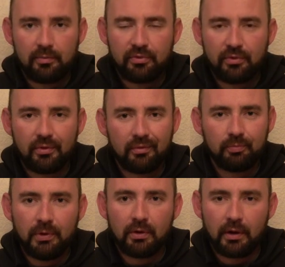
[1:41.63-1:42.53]
so
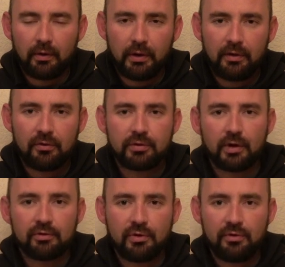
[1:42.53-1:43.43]
you know I only get to
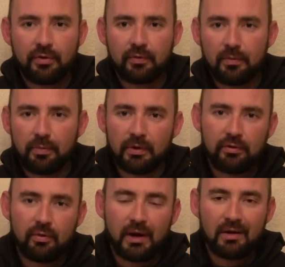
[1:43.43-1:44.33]
charge these at
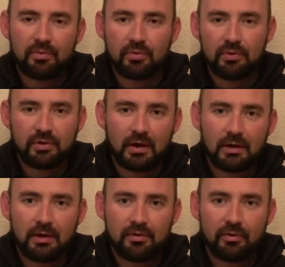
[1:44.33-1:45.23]
3.2 amps, which kind
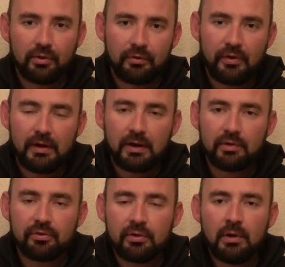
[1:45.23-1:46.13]
of gets a little
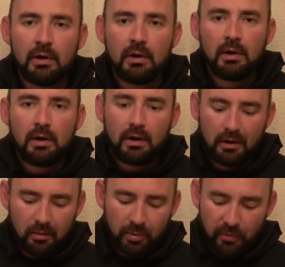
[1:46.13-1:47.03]
tedious.
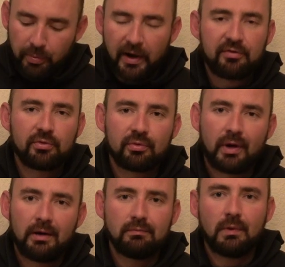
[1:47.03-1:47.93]
But the price was
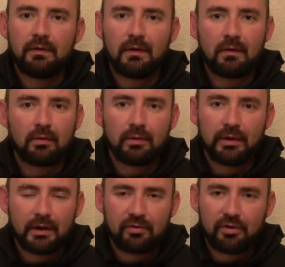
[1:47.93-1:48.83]
right. I think they were only
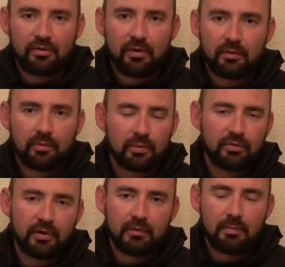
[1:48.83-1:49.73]
like 60 or
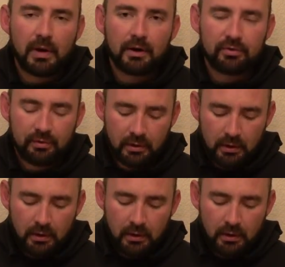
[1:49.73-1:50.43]
70 bucks